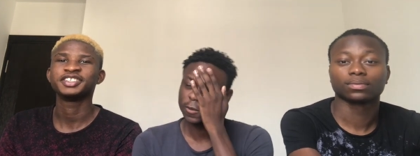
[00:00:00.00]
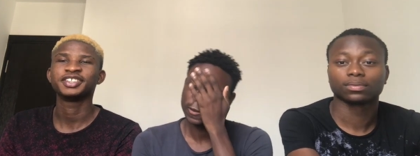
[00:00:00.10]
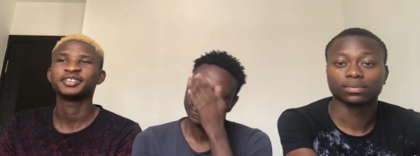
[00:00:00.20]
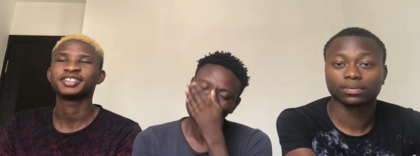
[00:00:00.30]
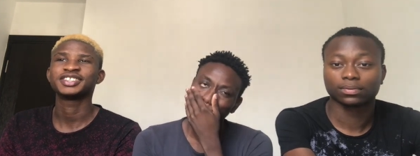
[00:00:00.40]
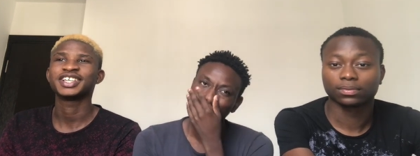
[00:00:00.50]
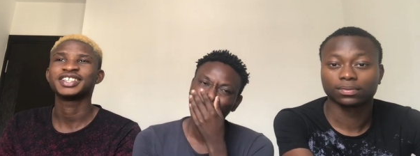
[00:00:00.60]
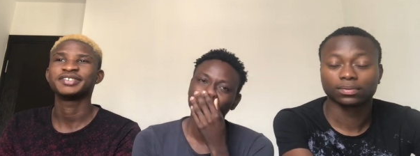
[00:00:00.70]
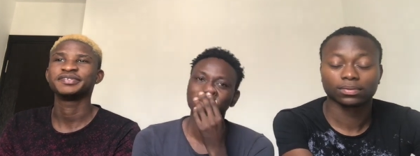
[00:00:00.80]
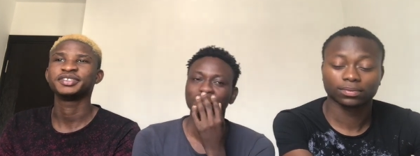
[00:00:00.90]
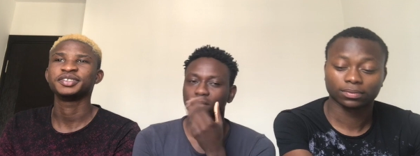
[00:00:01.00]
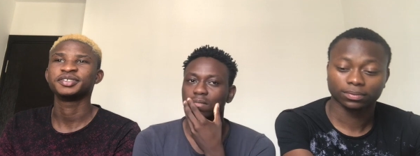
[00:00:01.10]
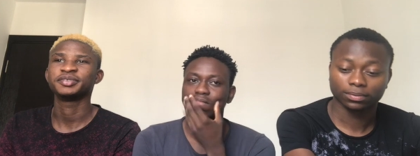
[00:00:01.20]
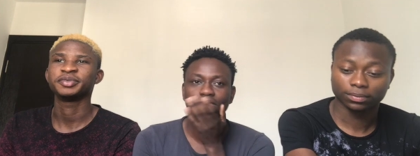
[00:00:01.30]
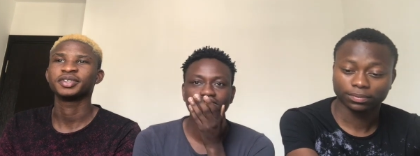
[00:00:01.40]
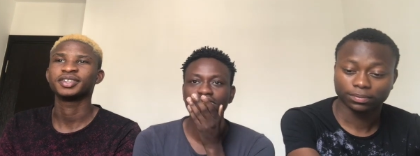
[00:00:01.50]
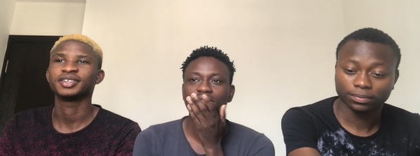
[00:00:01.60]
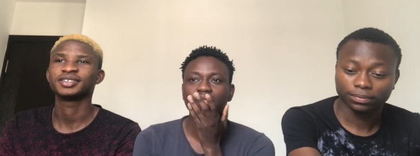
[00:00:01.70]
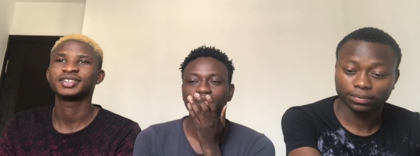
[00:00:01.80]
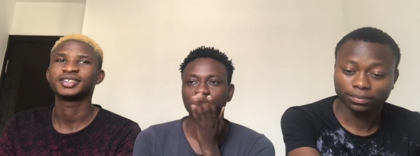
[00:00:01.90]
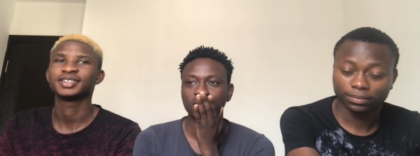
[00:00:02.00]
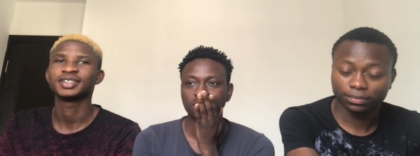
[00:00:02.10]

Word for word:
Speaker 1: didn't understand the video, to be honest.